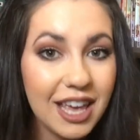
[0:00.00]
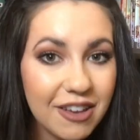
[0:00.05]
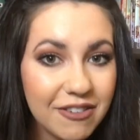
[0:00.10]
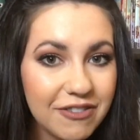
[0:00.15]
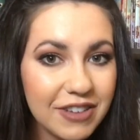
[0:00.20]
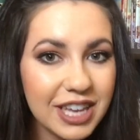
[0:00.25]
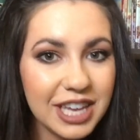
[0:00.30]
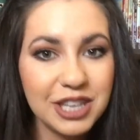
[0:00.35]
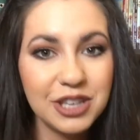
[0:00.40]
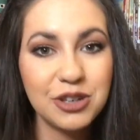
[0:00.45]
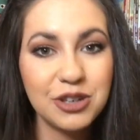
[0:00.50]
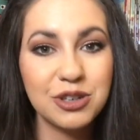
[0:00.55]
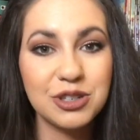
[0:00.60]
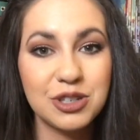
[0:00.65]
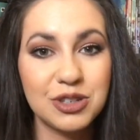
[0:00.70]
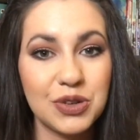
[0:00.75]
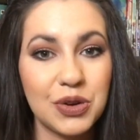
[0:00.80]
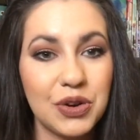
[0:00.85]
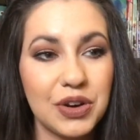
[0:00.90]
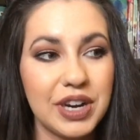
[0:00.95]
If in your
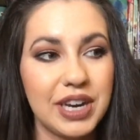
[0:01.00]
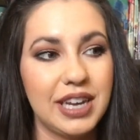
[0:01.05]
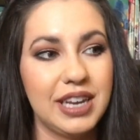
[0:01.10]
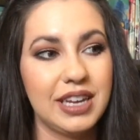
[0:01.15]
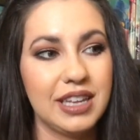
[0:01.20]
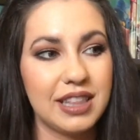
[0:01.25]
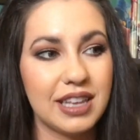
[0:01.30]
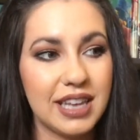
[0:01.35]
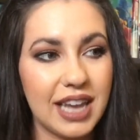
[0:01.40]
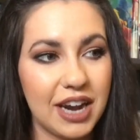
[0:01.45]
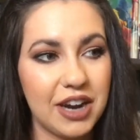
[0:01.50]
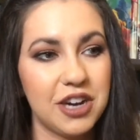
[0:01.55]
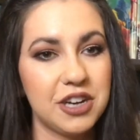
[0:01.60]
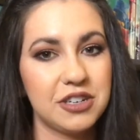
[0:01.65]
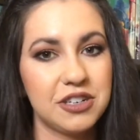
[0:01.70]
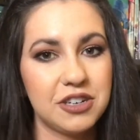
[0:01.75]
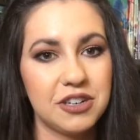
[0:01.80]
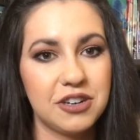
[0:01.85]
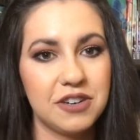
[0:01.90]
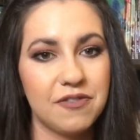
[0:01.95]
story, the
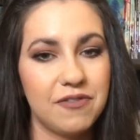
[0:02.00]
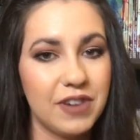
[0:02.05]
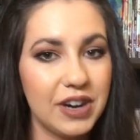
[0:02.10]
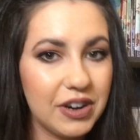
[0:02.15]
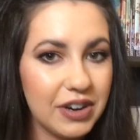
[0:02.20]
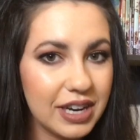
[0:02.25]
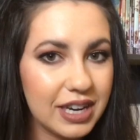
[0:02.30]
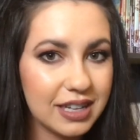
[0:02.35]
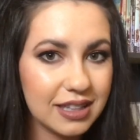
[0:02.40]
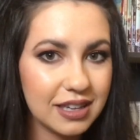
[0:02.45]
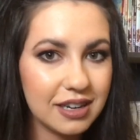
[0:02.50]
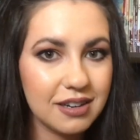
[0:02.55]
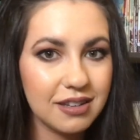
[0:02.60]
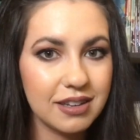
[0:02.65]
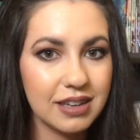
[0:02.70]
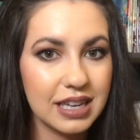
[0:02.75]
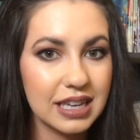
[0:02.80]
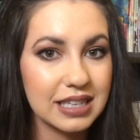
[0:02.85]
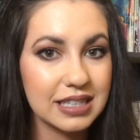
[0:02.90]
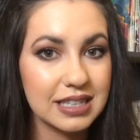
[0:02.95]
character very
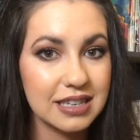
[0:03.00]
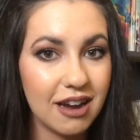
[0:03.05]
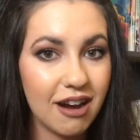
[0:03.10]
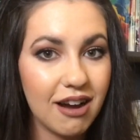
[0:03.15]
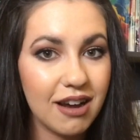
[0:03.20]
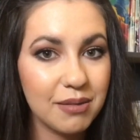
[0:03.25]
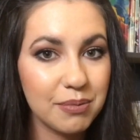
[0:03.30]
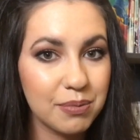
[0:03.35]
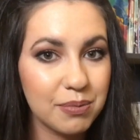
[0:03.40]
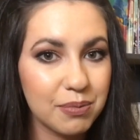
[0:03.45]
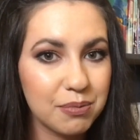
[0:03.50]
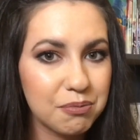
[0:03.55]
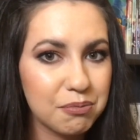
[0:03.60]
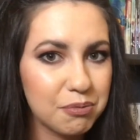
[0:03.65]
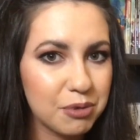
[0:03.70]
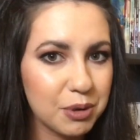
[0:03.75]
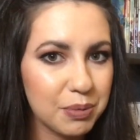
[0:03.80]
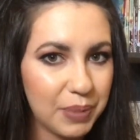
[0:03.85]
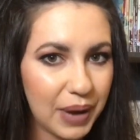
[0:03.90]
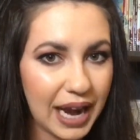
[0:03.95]
clearly is not
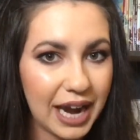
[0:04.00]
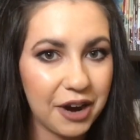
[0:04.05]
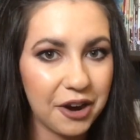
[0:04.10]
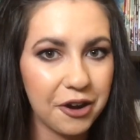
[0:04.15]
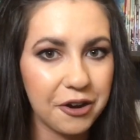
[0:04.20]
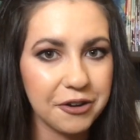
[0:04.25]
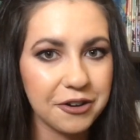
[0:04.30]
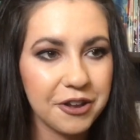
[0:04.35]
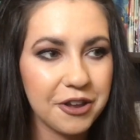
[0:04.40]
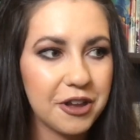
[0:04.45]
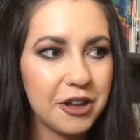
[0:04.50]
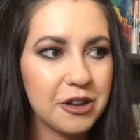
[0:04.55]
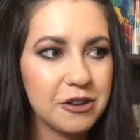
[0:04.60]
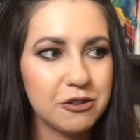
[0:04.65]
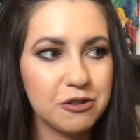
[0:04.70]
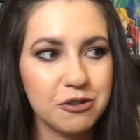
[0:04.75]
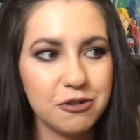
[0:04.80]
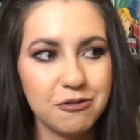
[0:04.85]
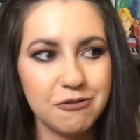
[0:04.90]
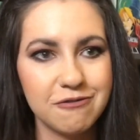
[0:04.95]
prepared
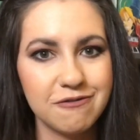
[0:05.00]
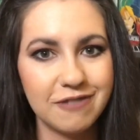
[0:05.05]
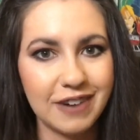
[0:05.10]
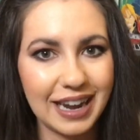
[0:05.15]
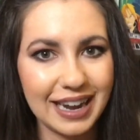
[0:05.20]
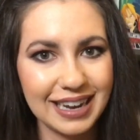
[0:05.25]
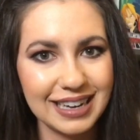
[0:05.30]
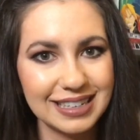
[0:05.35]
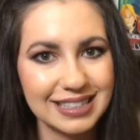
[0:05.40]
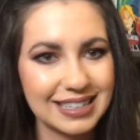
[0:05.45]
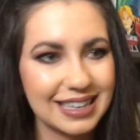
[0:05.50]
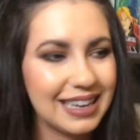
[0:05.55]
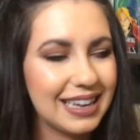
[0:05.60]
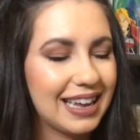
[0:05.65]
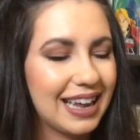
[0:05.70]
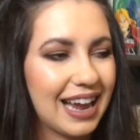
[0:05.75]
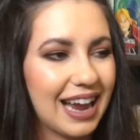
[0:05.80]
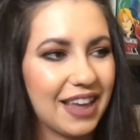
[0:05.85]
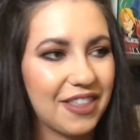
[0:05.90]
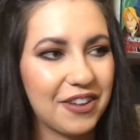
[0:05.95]
to fight
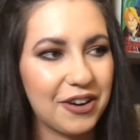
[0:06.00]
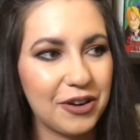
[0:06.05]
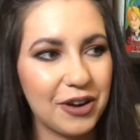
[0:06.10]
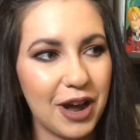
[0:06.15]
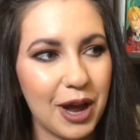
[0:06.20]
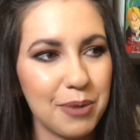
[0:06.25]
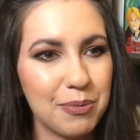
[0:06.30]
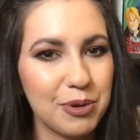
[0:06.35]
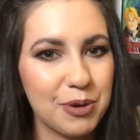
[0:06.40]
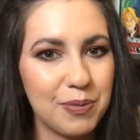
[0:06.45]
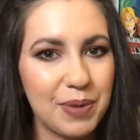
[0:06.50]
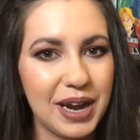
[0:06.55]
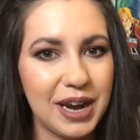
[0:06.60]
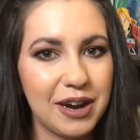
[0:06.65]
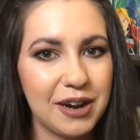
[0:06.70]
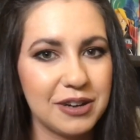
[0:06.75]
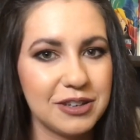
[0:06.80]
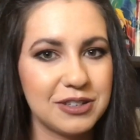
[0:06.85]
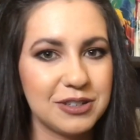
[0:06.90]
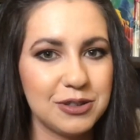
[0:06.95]
and they're not
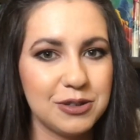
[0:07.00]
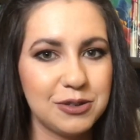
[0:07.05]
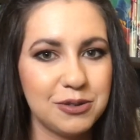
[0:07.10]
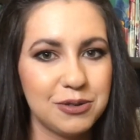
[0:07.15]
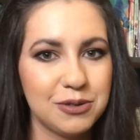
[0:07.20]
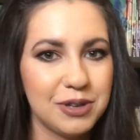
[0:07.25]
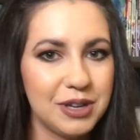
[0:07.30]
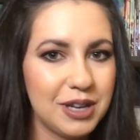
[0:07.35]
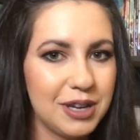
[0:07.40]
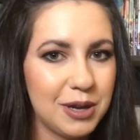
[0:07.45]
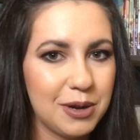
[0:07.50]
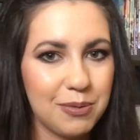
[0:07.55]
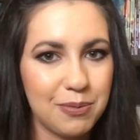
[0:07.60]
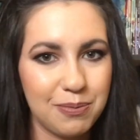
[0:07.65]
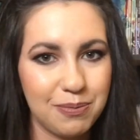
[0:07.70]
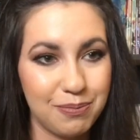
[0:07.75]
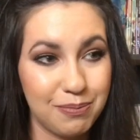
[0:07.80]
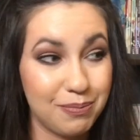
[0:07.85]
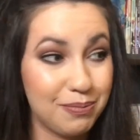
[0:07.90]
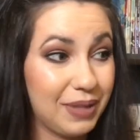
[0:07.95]
prepared to
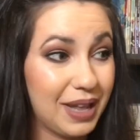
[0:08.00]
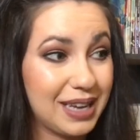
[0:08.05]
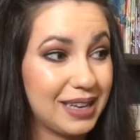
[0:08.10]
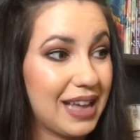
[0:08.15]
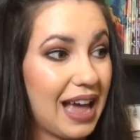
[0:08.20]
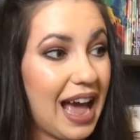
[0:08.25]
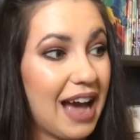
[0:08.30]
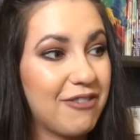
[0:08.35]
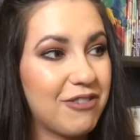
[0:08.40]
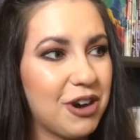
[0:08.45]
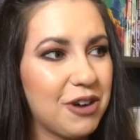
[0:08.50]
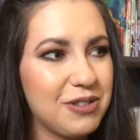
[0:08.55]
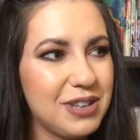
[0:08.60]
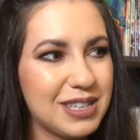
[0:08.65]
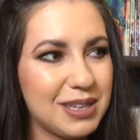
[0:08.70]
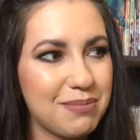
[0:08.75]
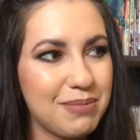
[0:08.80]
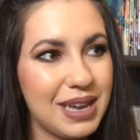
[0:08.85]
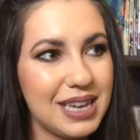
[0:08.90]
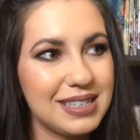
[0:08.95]
like have all
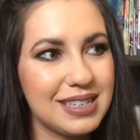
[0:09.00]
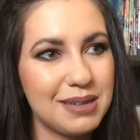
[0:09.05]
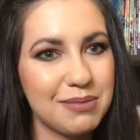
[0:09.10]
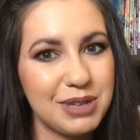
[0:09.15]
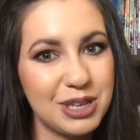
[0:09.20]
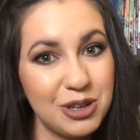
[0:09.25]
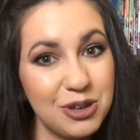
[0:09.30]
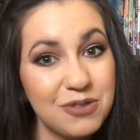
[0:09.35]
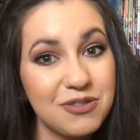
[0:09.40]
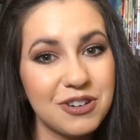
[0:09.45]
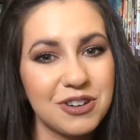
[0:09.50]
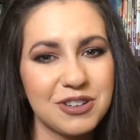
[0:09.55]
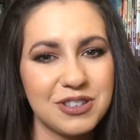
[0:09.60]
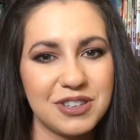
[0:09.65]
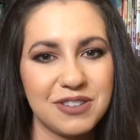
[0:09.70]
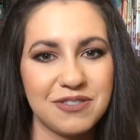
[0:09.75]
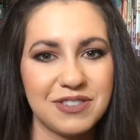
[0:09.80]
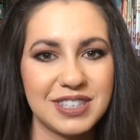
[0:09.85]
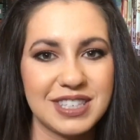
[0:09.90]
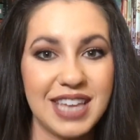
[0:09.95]
these amazing
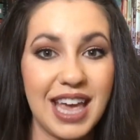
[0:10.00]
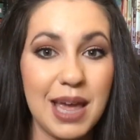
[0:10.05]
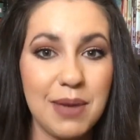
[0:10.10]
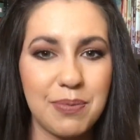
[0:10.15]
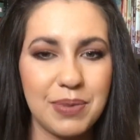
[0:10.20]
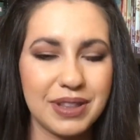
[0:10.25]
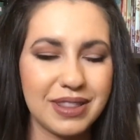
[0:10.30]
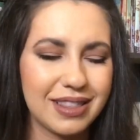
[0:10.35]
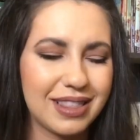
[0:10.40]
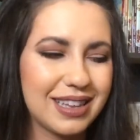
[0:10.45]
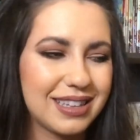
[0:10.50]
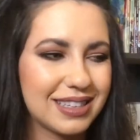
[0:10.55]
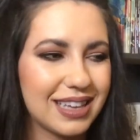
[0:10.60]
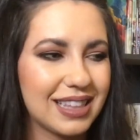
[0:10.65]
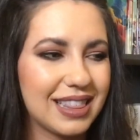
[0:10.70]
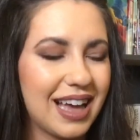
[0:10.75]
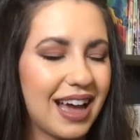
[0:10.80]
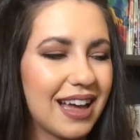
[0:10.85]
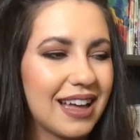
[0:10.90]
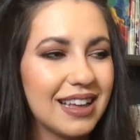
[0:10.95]
maneuvers of escape and things
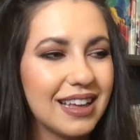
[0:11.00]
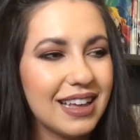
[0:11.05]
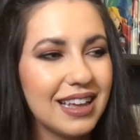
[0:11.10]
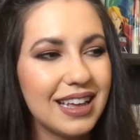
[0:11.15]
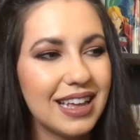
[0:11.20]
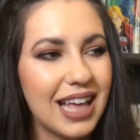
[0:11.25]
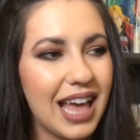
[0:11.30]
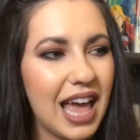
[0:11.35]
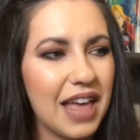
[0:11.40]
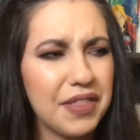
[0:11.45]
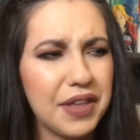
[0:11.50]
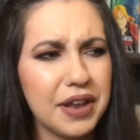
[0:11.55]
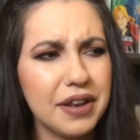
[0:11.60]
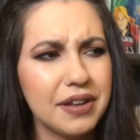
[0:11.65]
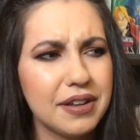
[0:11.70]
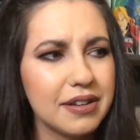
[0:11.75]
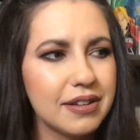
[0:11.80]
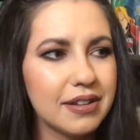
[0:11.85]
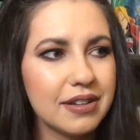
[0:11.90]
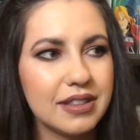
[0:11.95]
like that, and
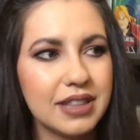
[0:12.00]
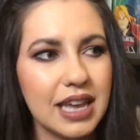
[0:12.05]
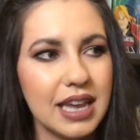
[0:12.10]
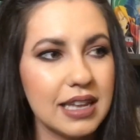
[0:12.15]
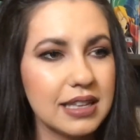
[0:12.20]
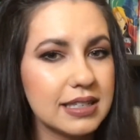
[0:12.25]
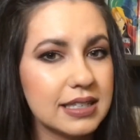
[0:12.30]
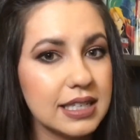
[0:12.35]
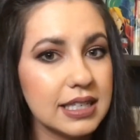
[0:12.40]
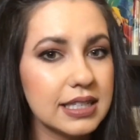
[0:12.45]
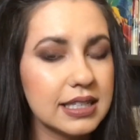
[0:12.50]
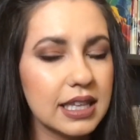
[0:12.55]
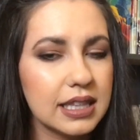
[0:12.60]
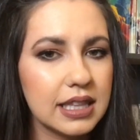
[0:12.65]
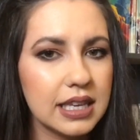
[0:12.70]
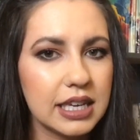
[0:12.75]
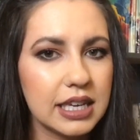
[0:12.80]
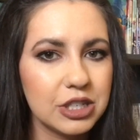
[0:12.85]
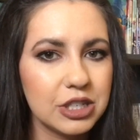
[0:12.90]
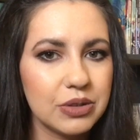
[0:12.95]
then they insist
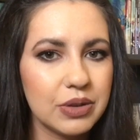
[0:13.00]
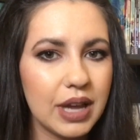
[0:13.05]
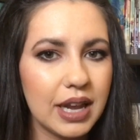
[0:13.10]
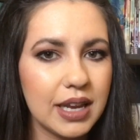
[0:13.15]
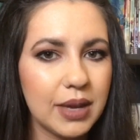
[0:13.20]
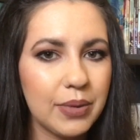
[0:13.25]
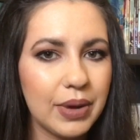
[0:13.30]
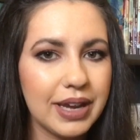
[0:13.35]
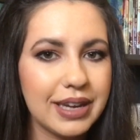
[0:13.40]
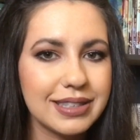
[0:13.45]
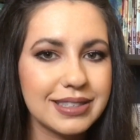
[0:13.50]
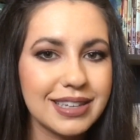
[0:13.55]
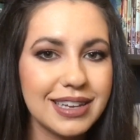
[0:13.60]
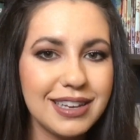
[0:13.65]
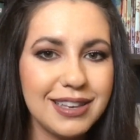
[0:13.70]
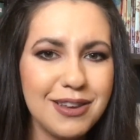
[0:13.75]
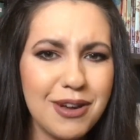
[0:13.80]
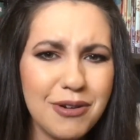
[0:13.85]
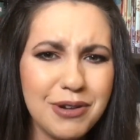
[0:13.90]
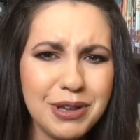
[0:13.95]
that do it anyway, it's
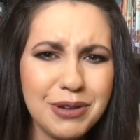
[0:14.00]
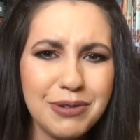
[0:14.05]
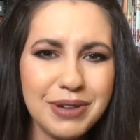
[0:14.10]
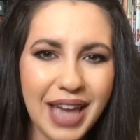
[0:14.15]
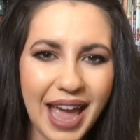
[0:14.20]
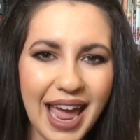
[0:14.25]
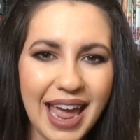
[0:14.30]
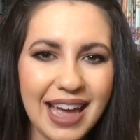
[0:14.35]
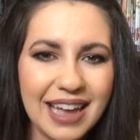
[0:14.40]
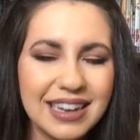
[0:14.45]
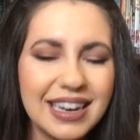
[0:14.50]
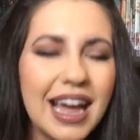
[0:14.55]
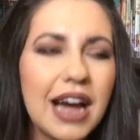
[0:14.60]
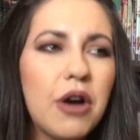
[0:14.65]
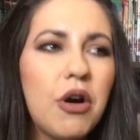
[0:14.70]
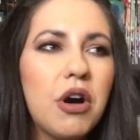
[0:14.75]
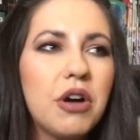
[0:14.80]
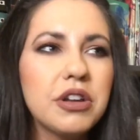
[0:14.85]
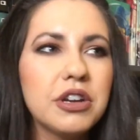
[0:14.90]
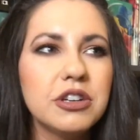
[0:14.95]
like, no, you can't.
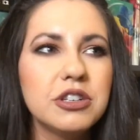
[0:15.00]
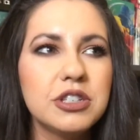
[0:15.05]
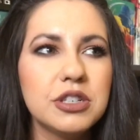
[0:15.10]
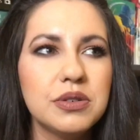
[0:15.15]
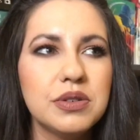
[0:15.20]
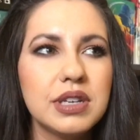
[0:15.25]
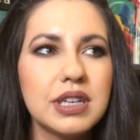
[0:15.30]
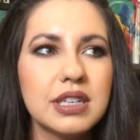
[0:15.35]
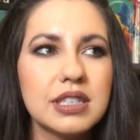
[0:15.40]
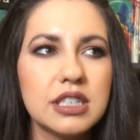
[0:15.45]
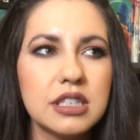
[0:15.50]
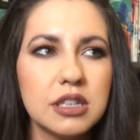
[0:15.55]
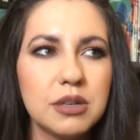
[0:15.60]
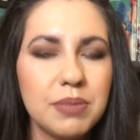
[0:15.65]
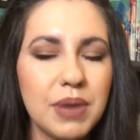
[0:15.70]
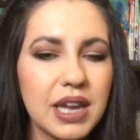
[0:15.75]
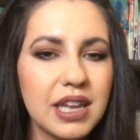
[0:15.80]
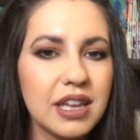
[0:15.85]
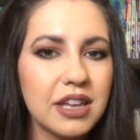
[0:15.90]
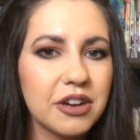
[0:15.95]
Now all you're doing is you're
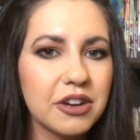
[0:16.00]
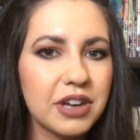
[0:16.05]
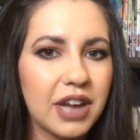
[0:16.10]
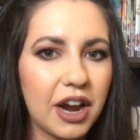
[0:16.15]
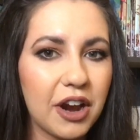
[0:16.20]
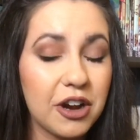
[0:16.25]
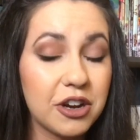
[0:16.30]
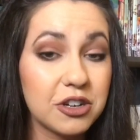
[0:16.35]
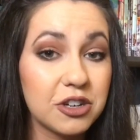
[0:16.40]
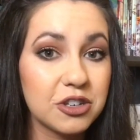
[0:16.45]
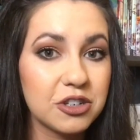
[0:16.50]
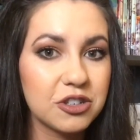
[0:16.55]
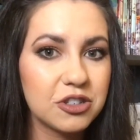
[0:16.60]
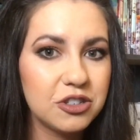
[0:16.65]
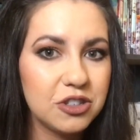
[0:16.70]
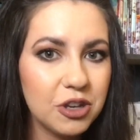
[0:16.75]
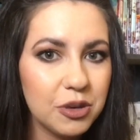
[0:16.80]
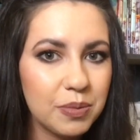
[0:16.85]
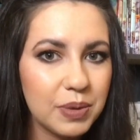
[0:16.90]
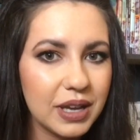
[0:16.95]
making your character
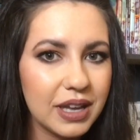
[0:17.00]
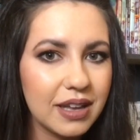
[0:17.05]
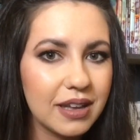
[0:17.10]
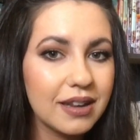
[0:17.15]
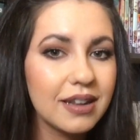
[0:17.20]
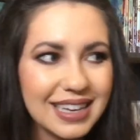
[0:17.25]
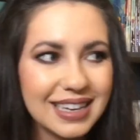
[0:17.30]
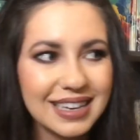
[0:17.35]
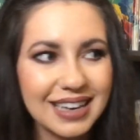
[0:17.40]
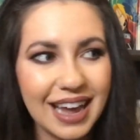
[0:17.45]
stupid.